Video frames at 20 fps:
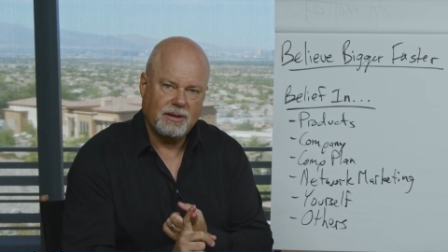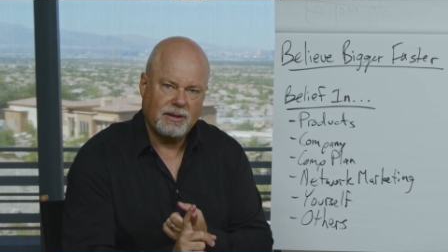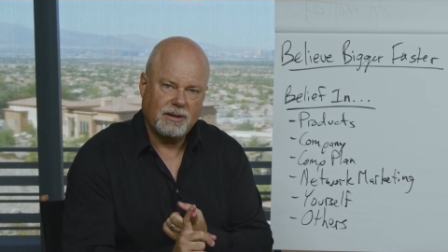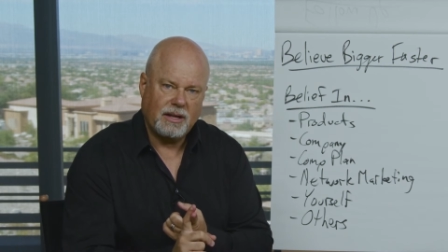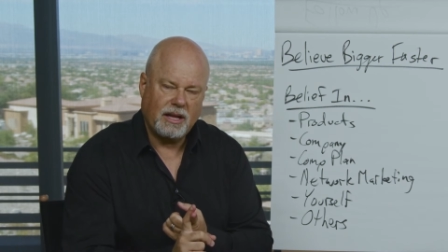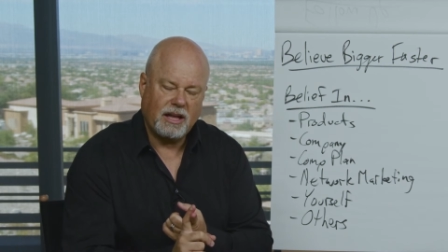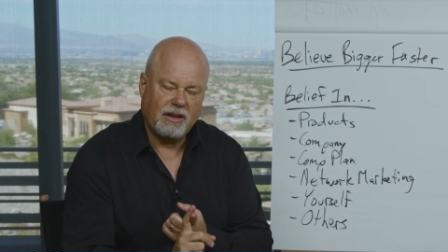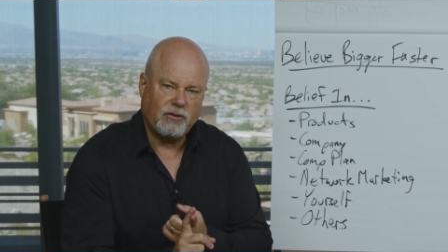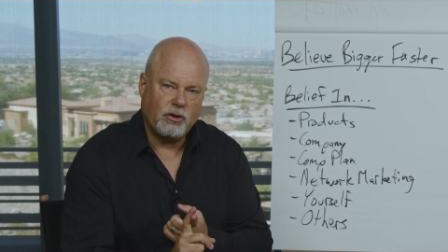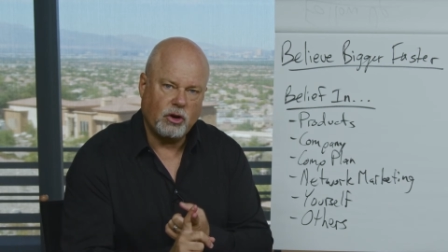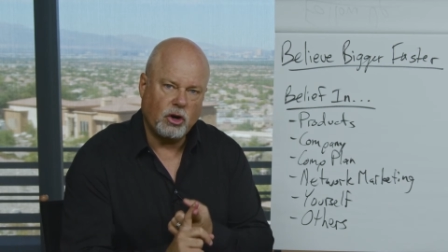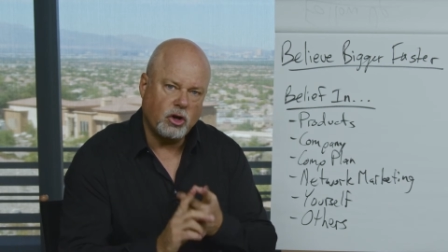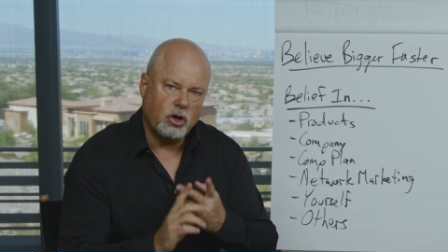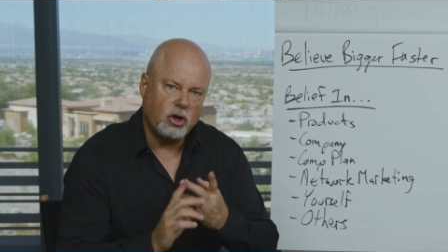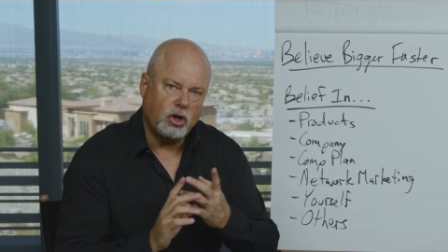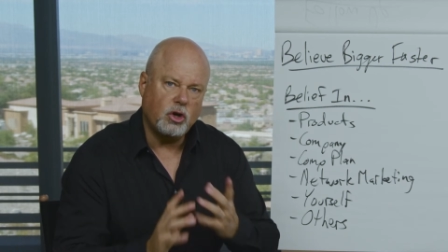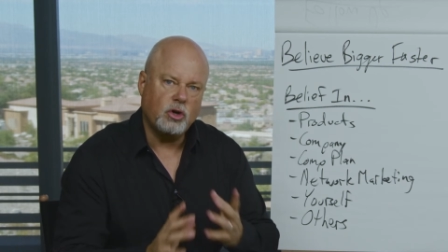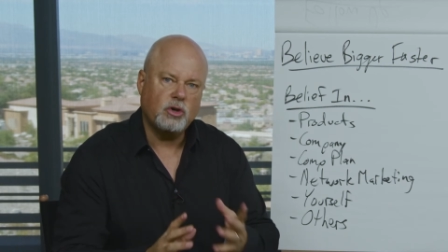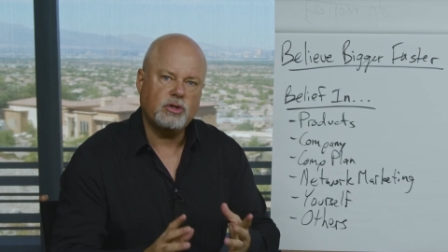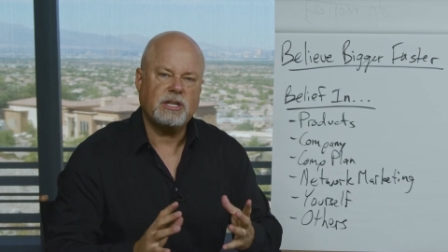If you're
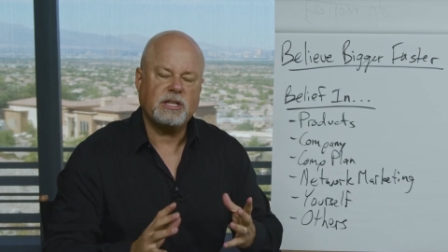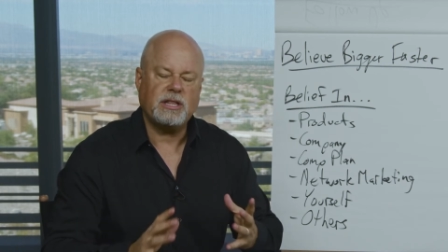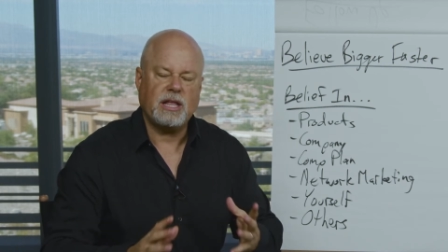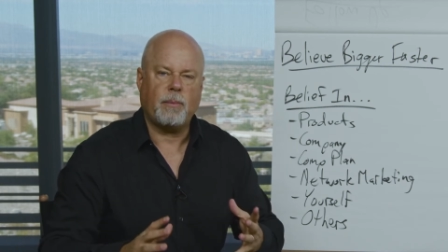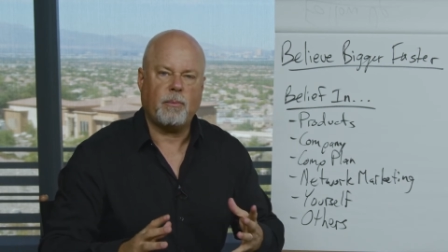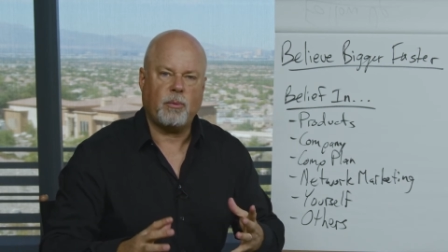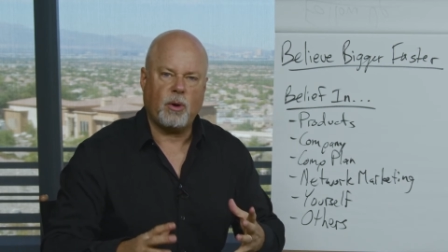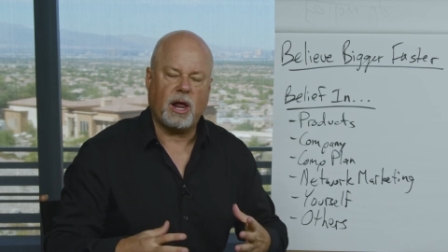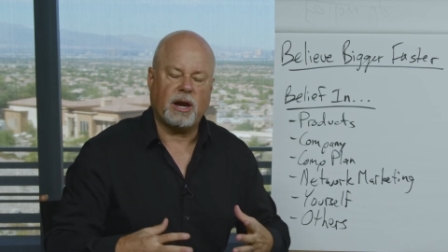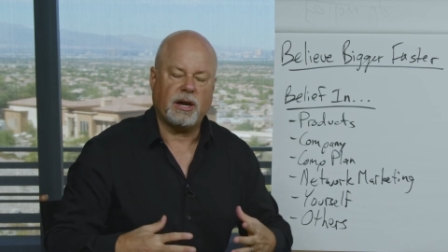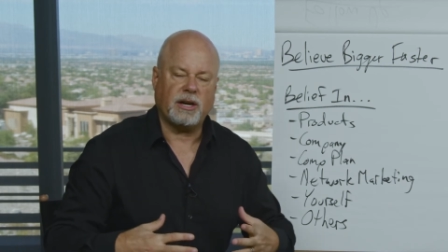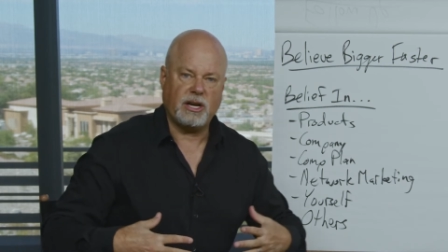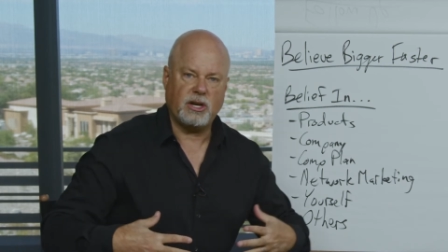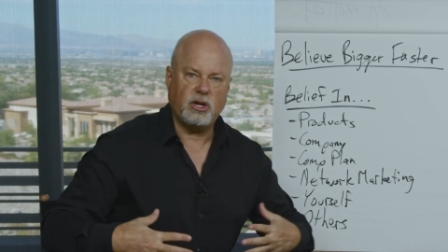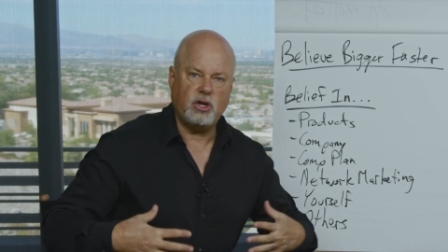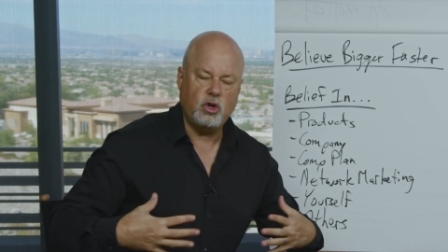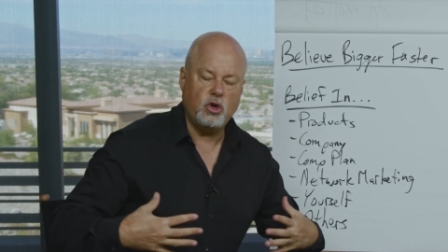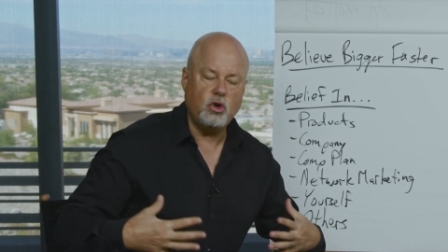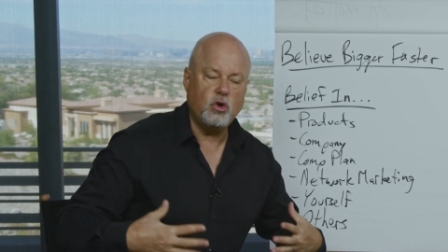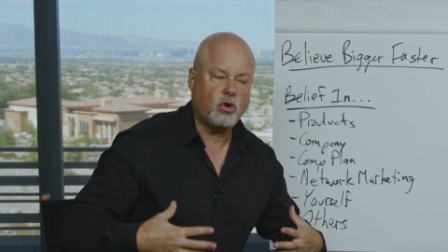using that product and
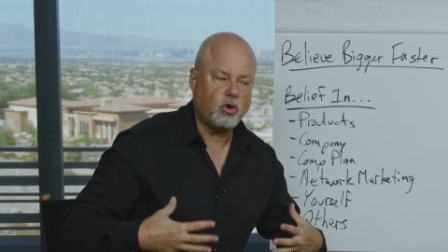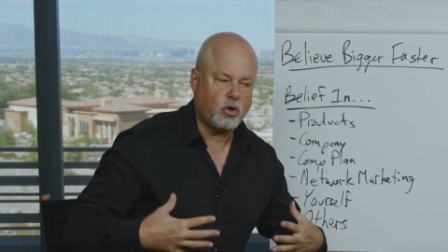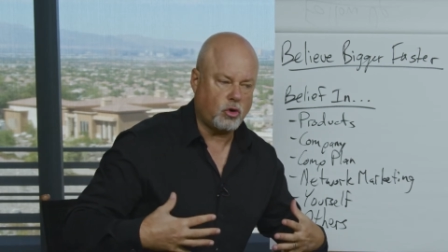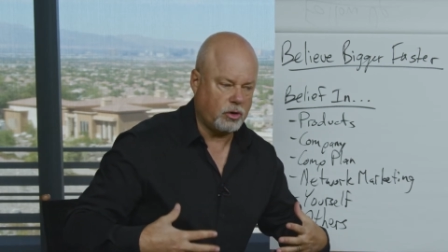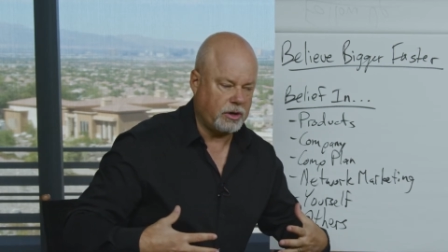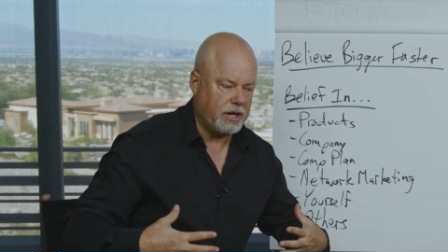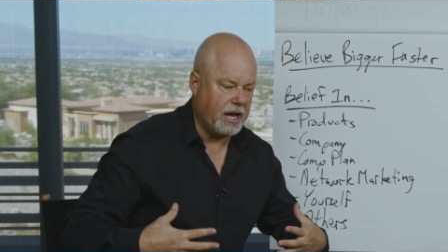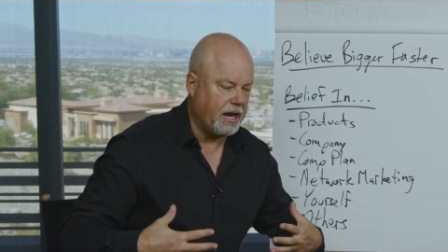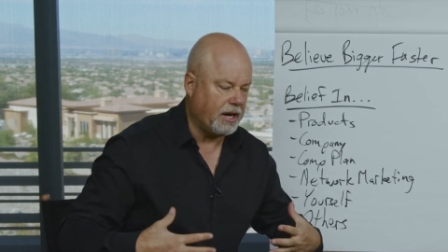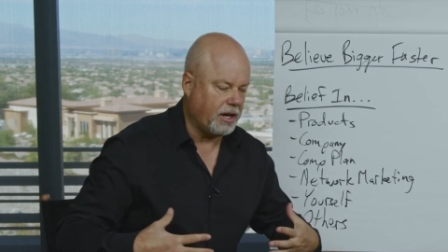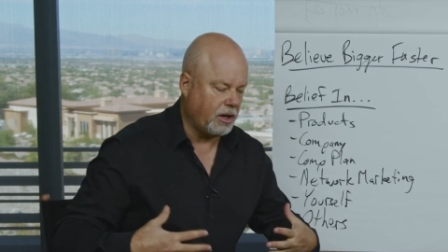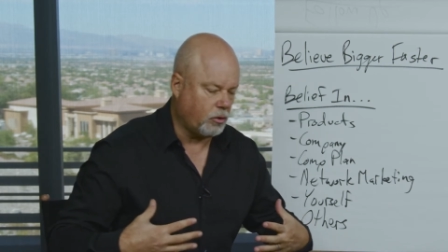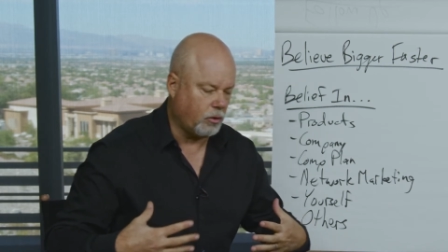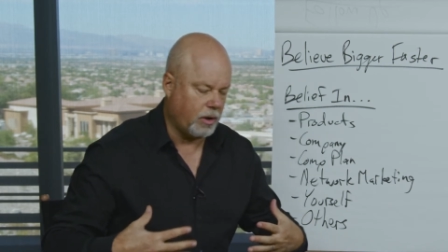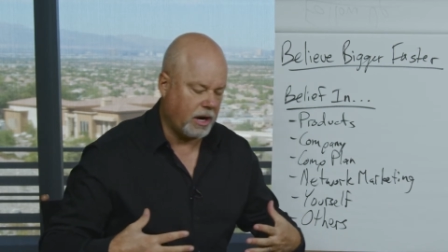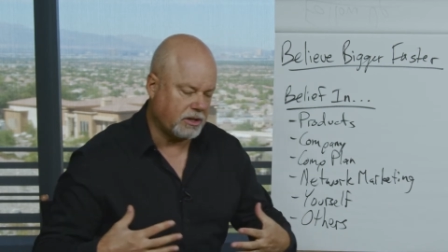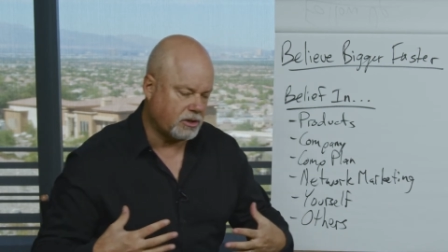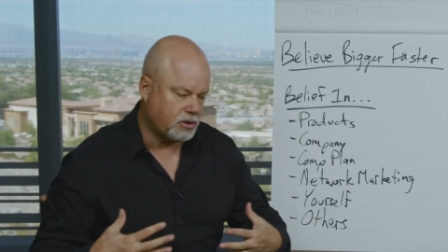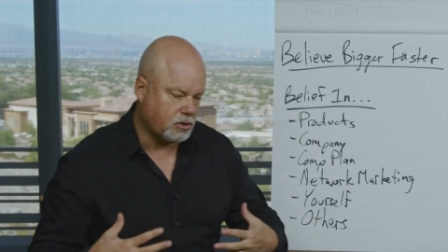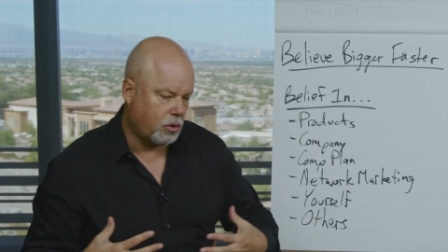you create a
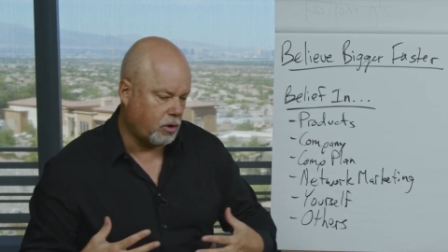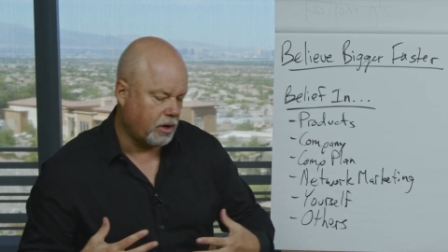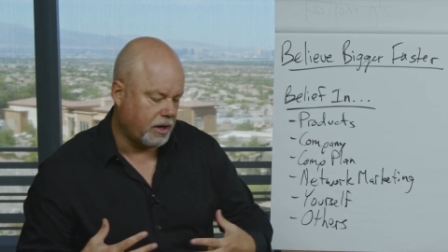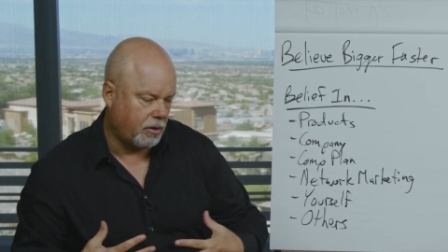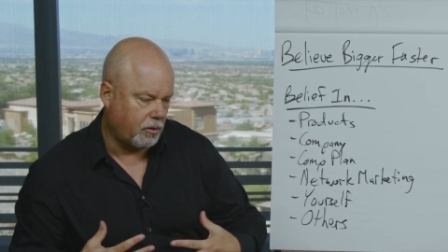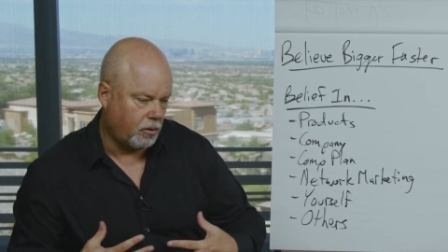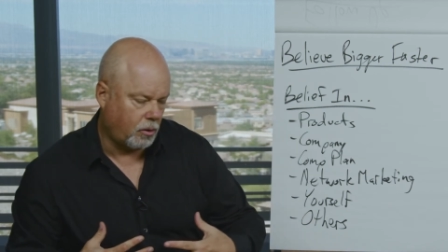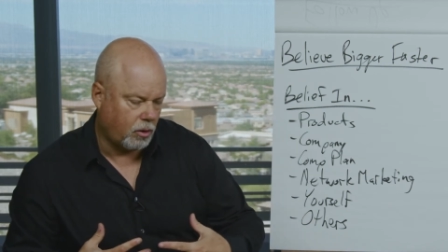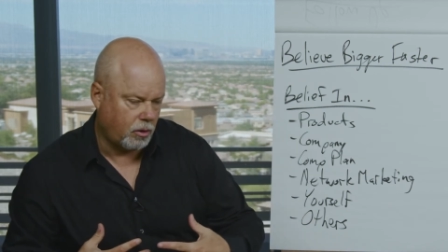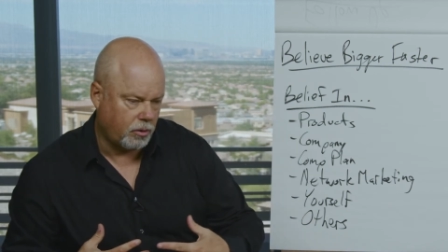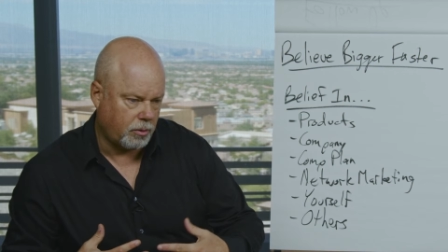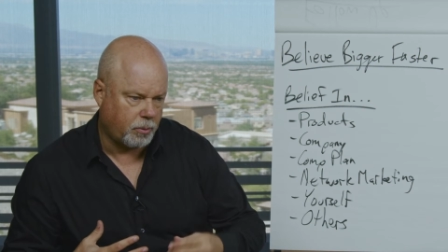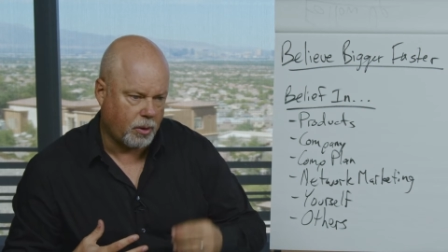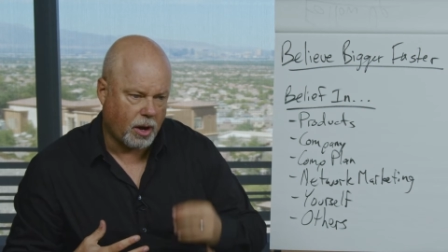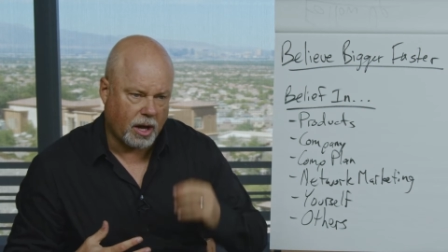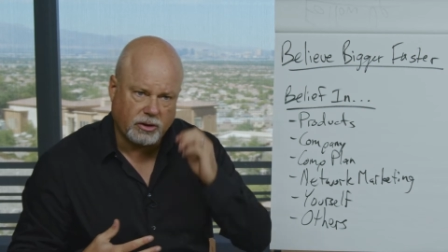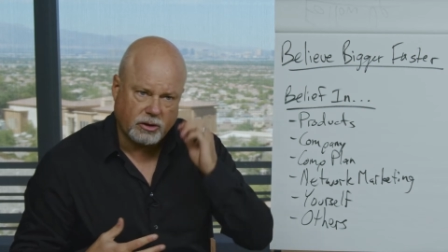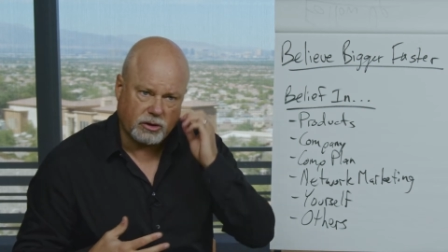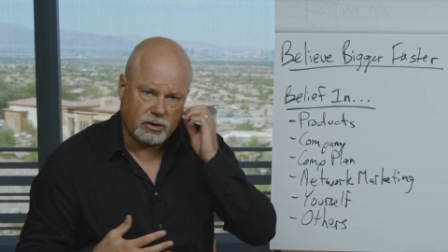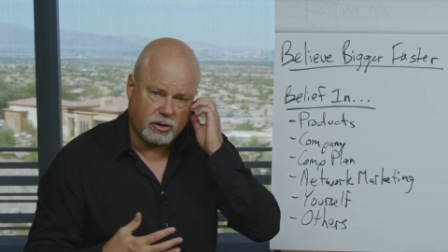great story or the
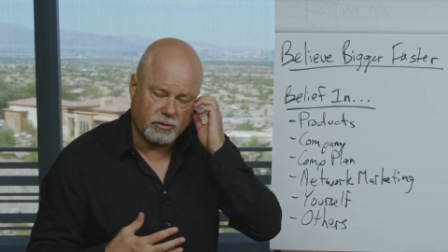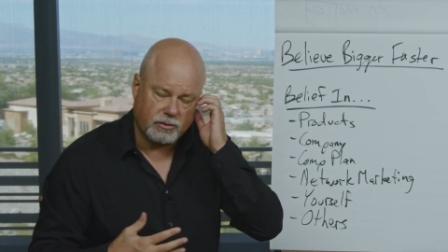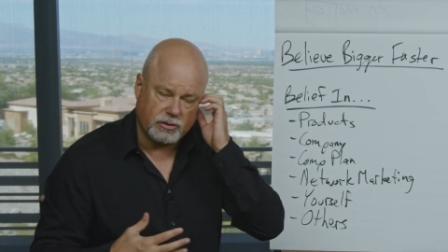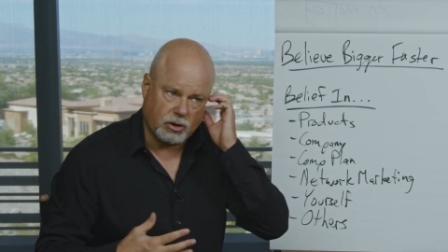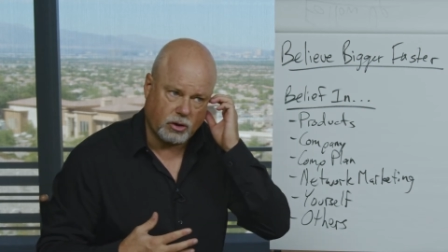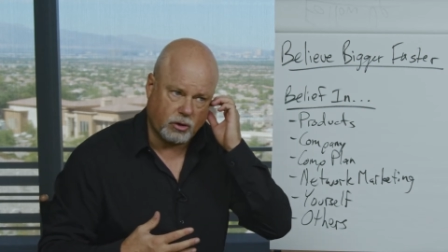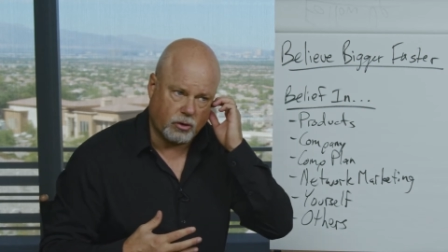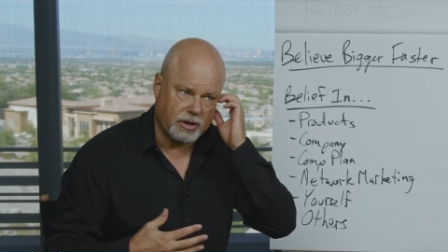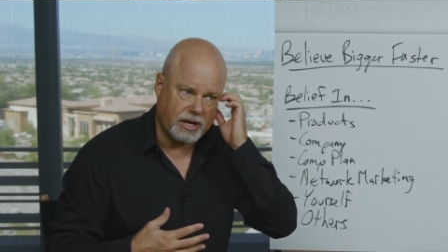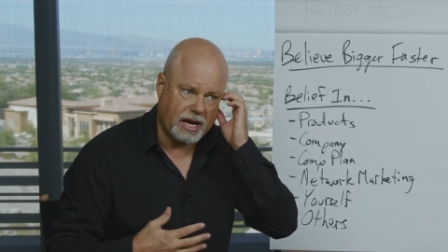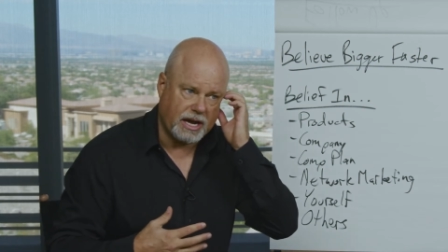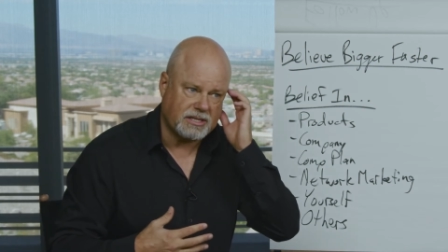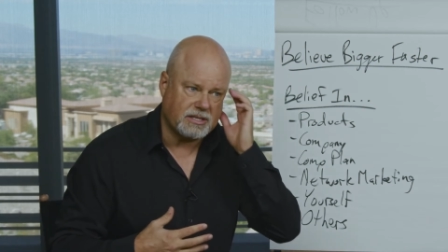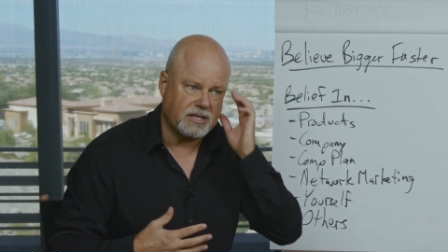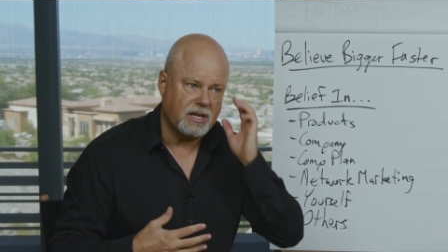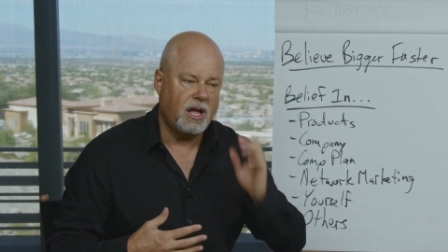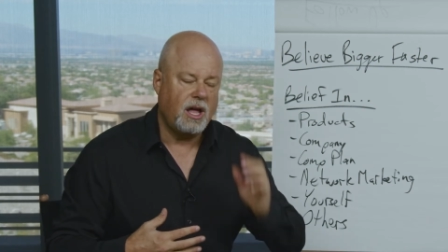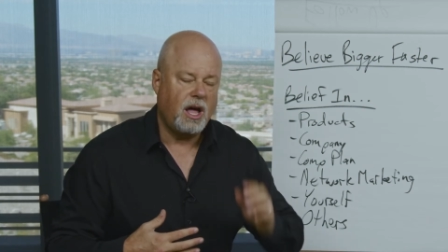product or service creates